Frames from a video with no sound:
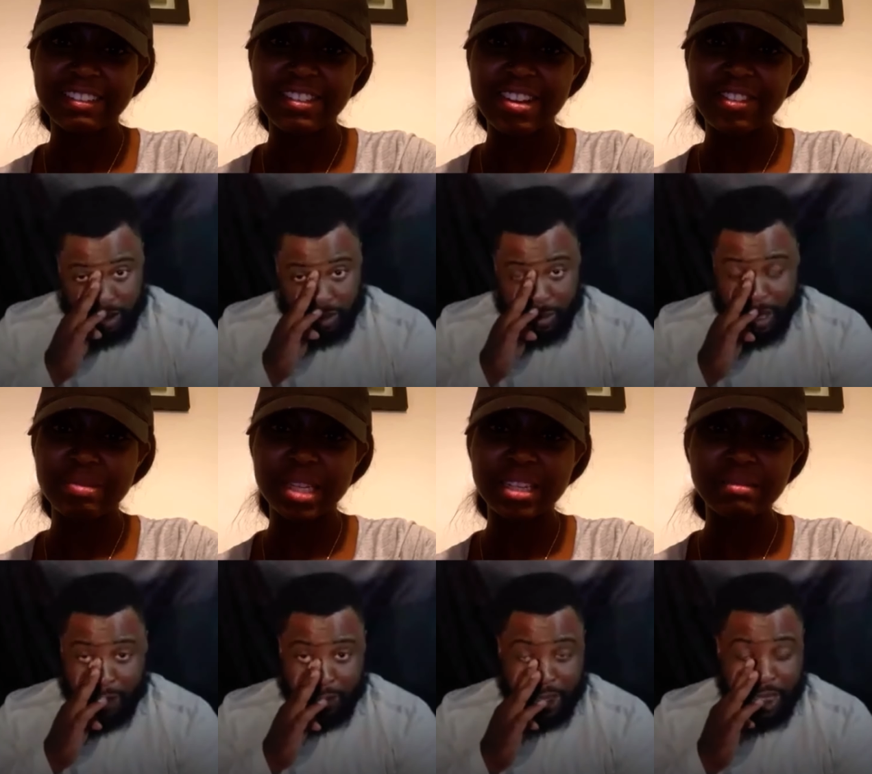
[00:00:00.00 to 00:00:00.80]
Speaker 1: Well, we're
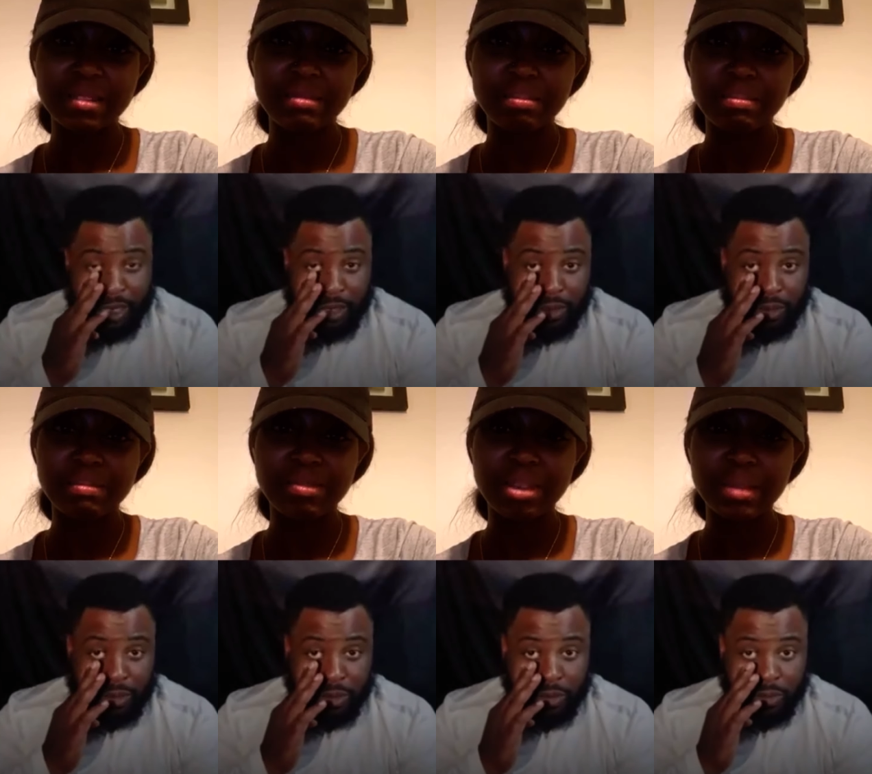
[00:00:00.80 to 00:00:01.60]
not we
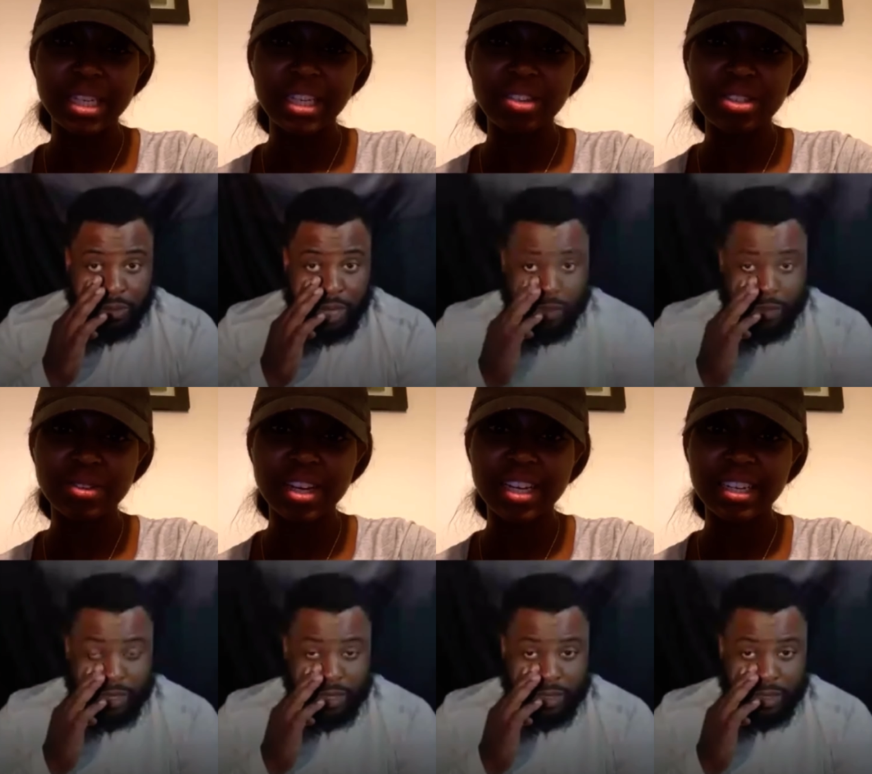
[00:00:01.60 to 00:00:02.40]
Speaker 2: we millennials,
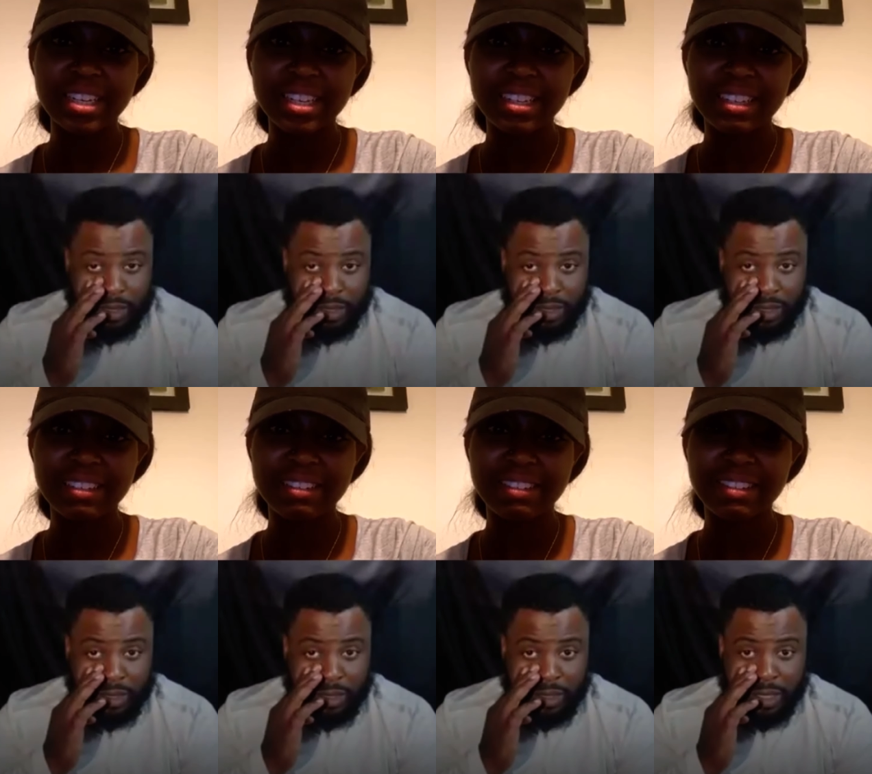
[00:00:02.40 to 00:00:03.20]
right?
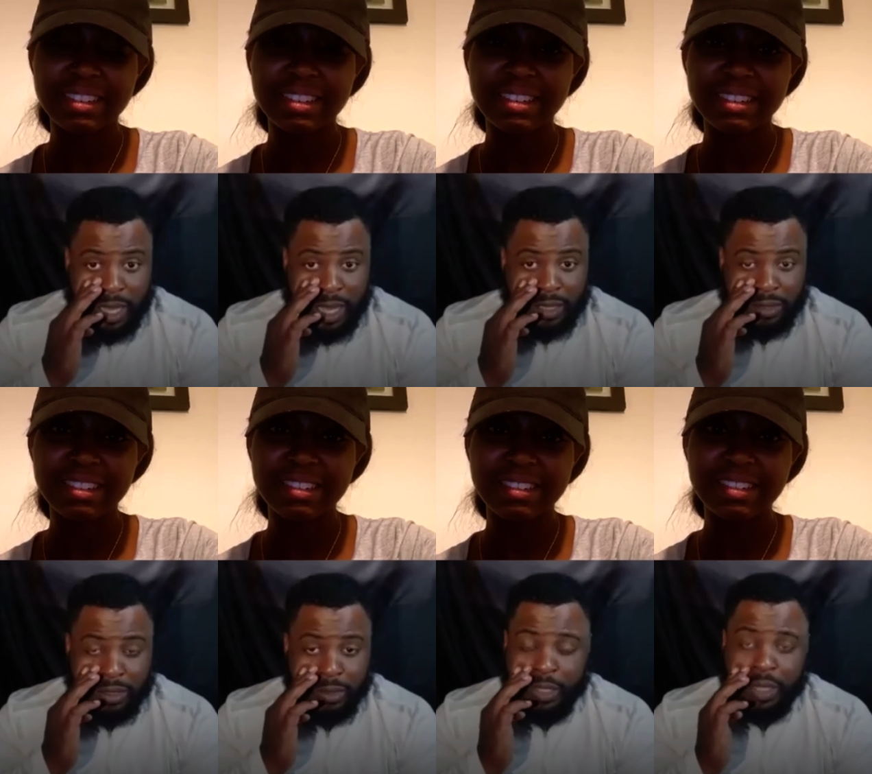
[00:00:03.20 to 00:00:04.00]
Speaker 1: I don't
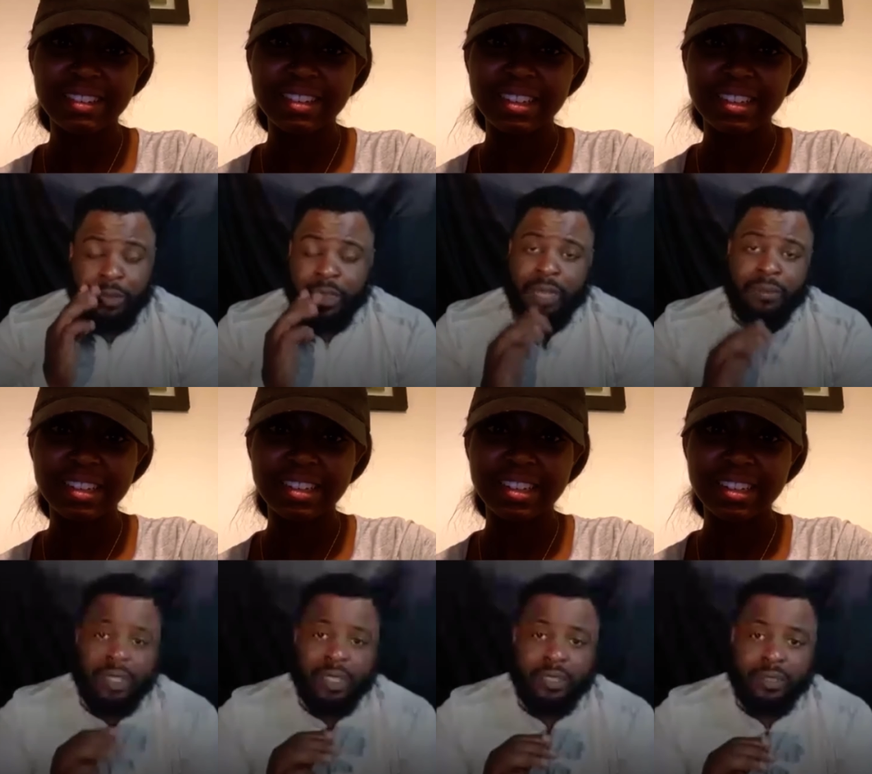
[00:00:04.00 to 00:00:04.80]
think no, we're not
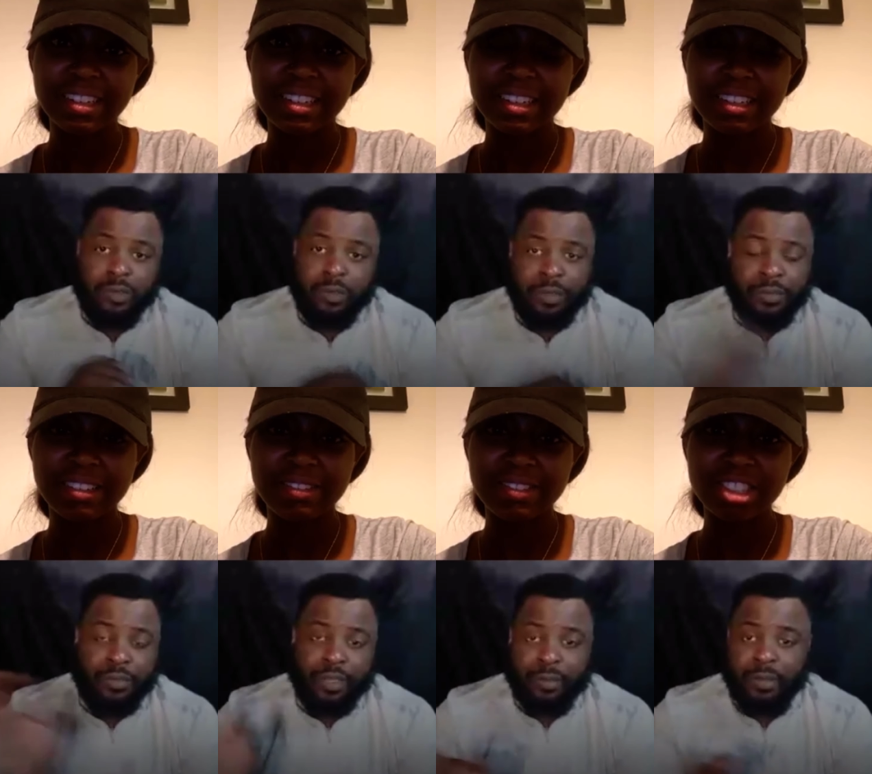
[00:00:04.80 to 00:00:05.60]
millennials. We're
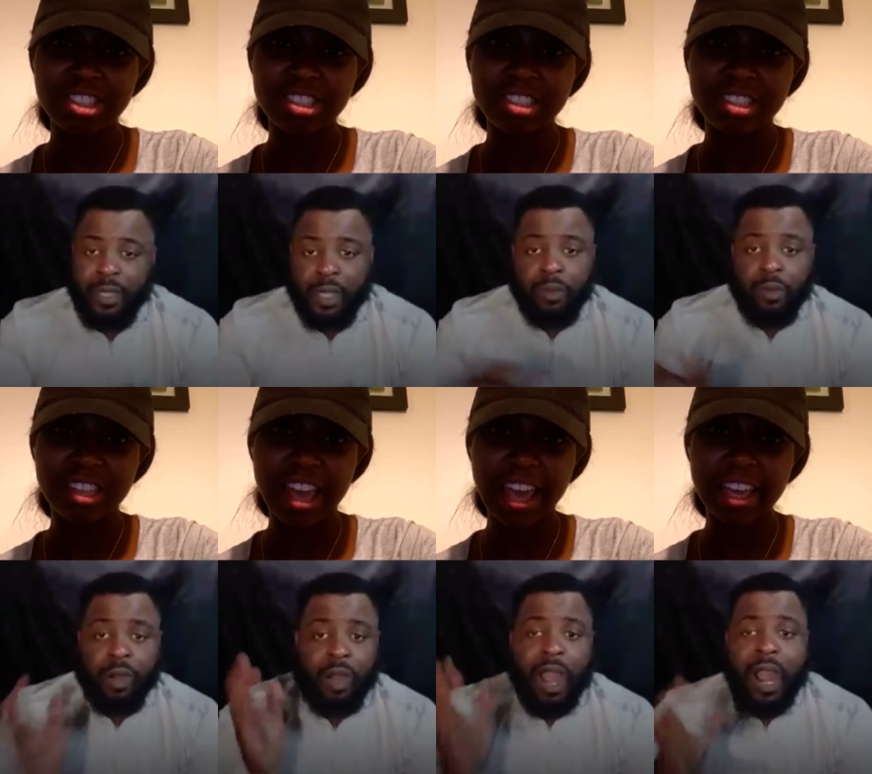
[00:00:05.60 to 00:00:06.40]
before them.
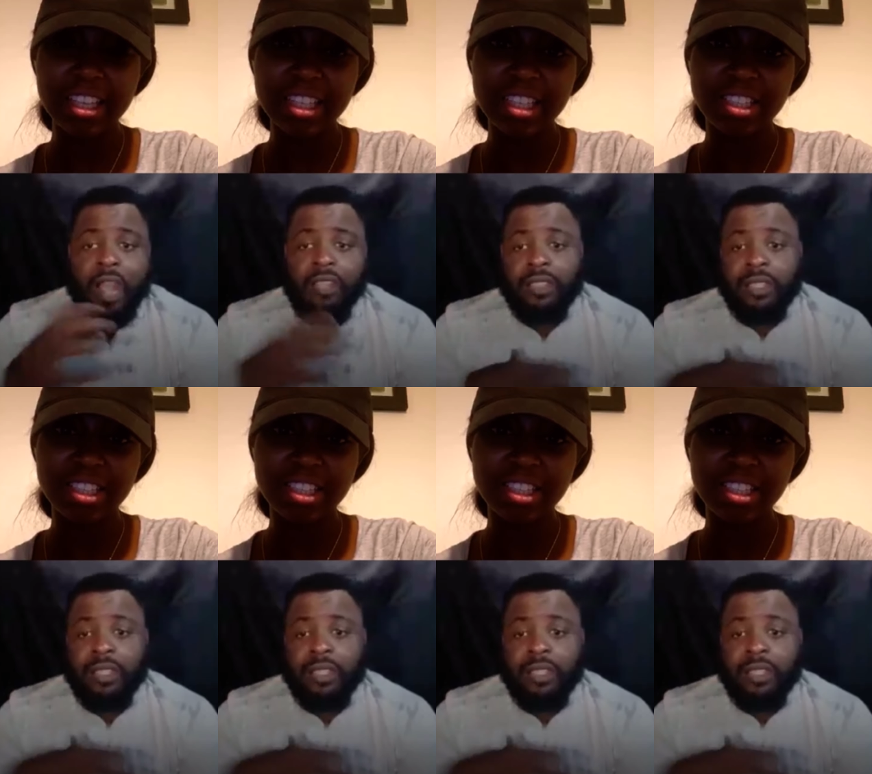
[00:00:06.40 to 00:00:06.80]
Well, the our